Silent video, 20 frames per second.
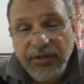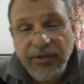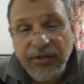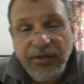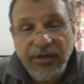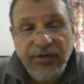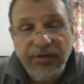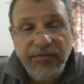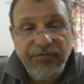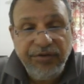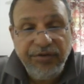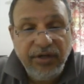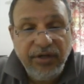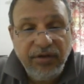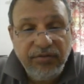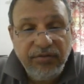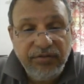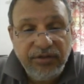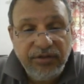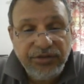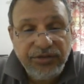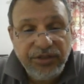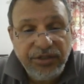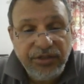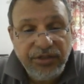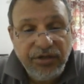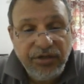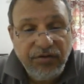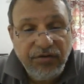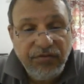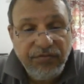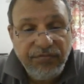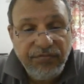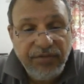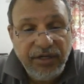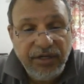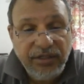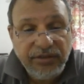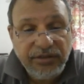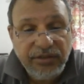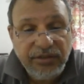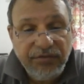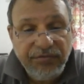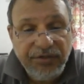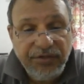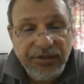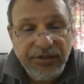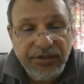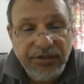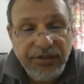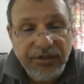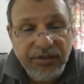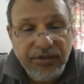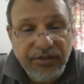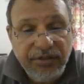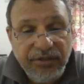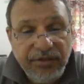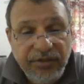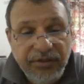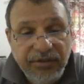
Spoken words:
then we have the center of mass somewhere here,